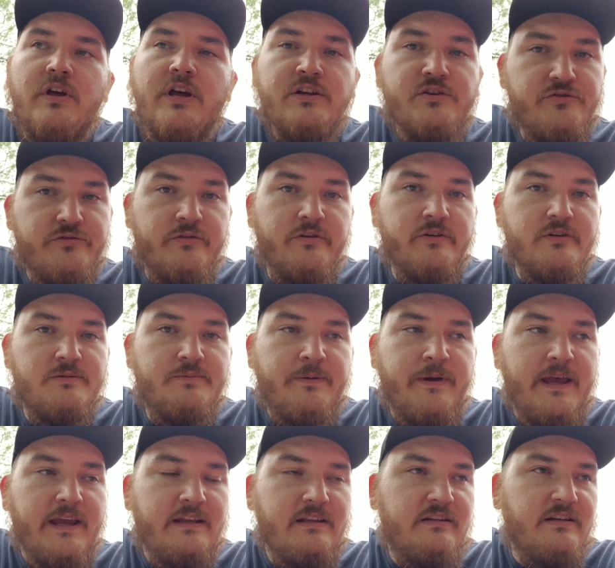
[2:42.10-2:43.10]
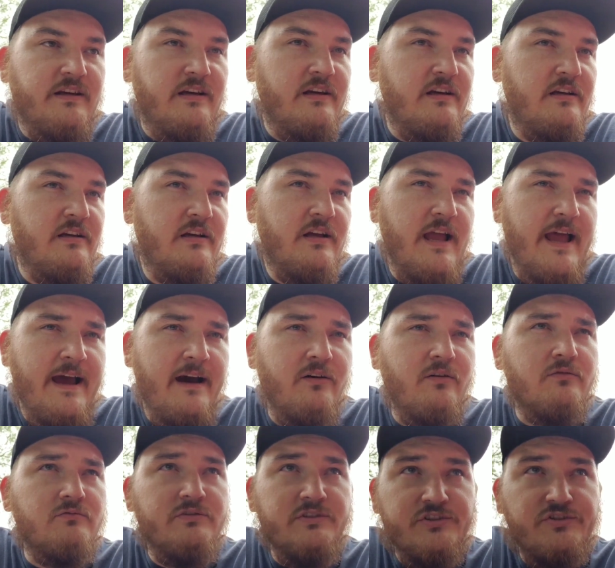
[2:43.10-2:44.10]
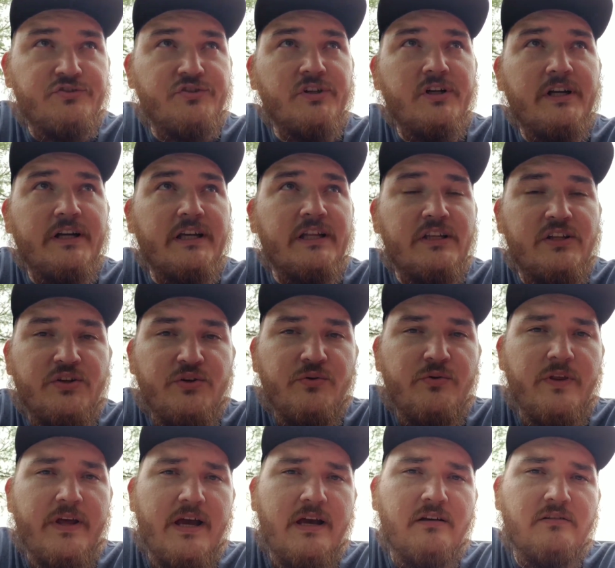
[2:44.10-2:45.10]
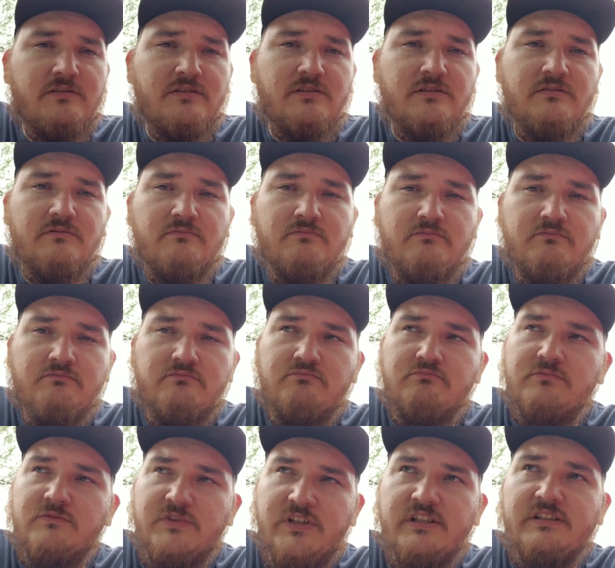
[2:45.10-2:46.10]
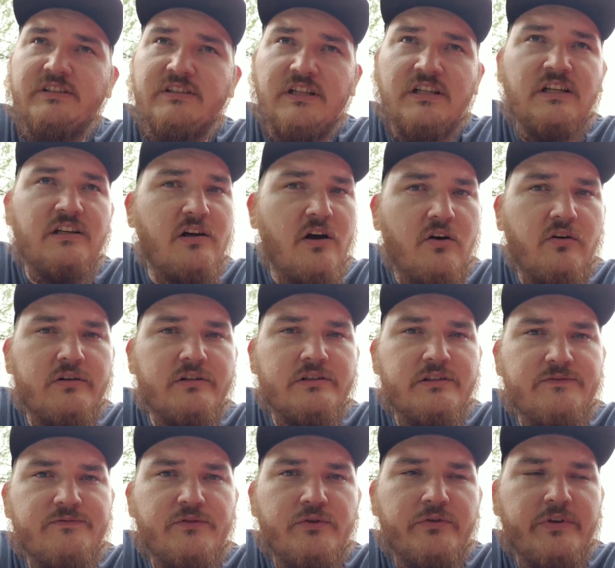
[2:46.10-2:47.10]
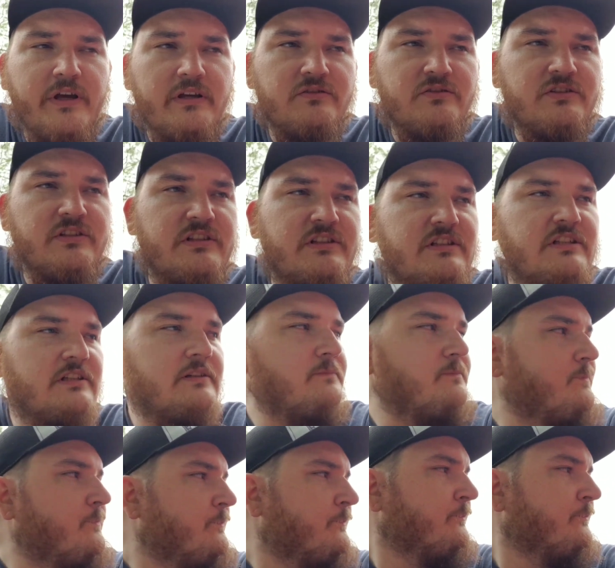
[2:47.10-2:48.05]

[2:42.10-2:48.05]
insurance paid out on this truck in 2016, August of 2016,